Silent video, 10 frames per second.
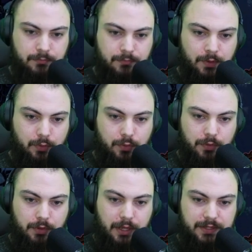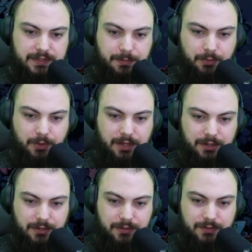Ooh, had to step away
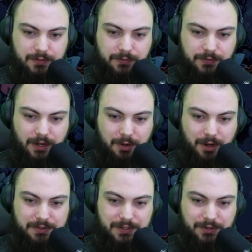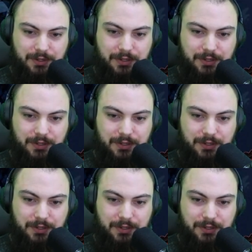and... God, what I was doing?